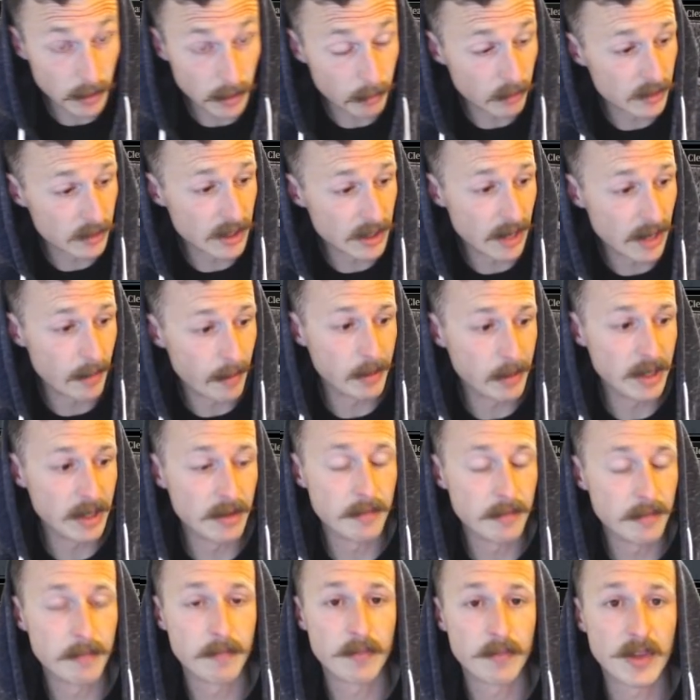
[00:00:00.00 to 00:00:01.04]
one time. I
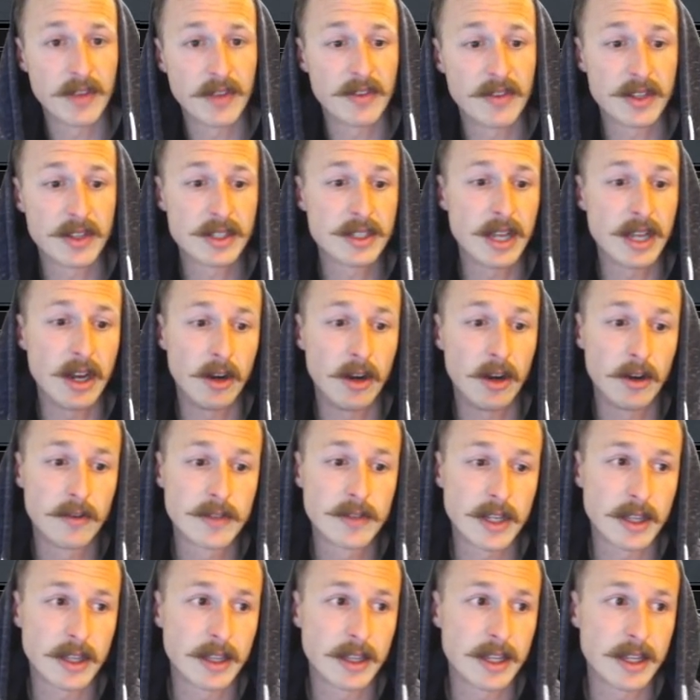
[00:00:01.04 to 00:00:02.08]
mean, if this is Elves, I
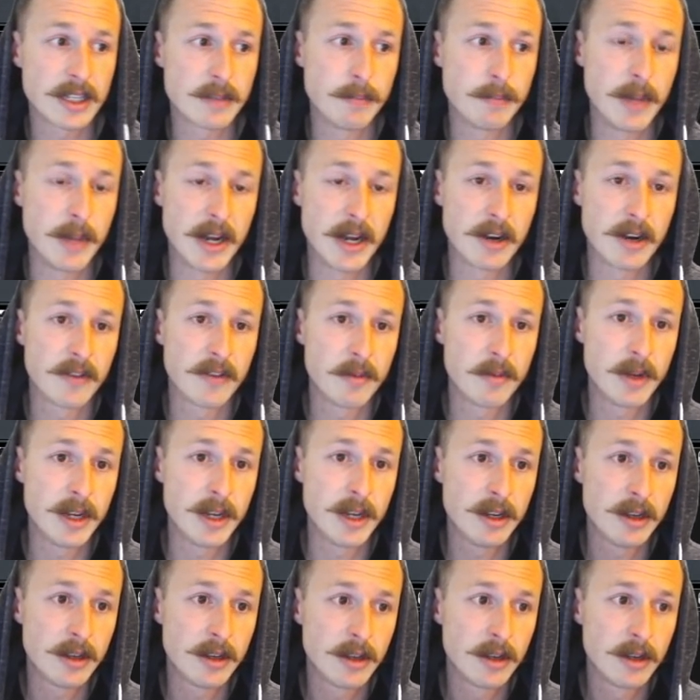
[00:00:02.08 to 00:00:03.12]
think that's better for me.
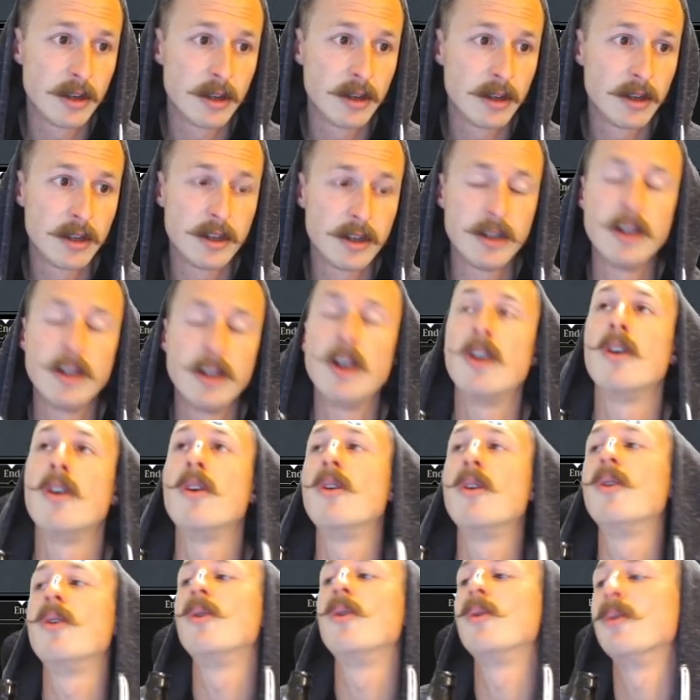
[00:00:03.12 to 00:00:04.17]

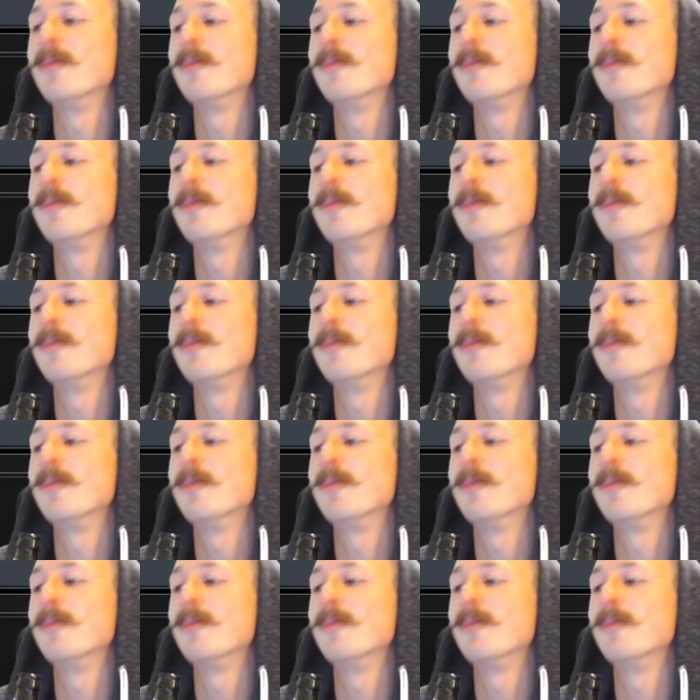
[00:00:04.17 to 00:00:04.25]
No!